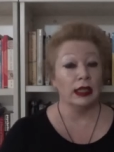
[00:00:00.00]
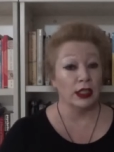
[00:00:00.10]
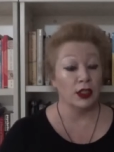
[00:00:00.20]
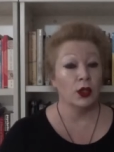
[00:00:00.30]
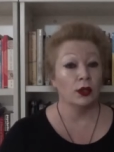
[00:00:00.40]

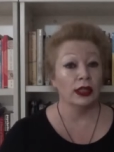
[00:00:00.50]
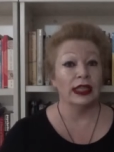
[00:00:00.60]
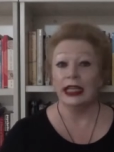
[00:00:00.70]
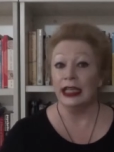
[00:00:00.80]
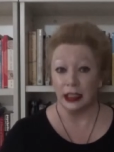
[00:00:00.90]
certainly
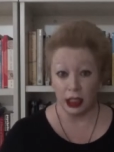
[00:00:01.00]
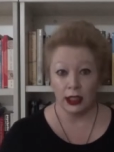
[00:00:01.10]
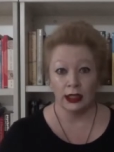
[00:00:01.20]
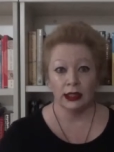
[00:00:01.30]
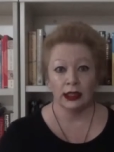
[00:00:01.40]
eat
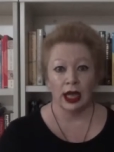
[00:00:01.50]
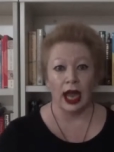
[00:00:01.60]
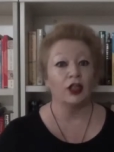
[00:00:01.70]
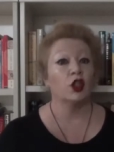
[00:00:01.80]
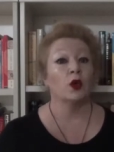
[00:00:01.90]

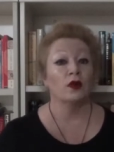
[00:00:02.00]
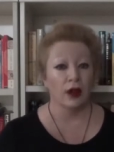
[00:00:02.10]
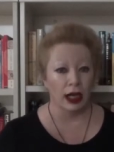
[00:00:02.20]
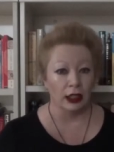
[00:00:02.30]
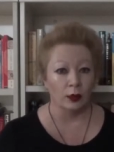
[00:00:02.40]
at your
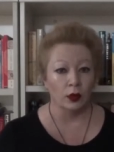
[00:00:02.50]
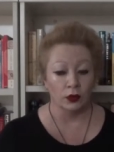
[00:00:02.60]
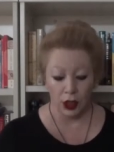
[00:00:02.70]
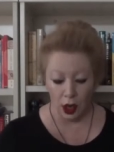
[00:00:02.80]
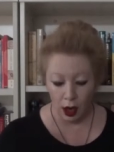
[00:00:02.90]
available
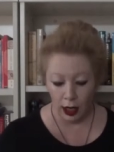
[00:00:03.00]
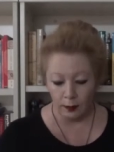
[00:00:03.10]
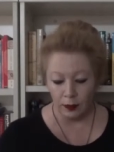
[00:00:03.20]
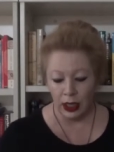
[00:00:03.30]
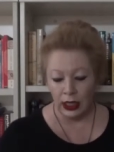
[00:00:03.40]
time.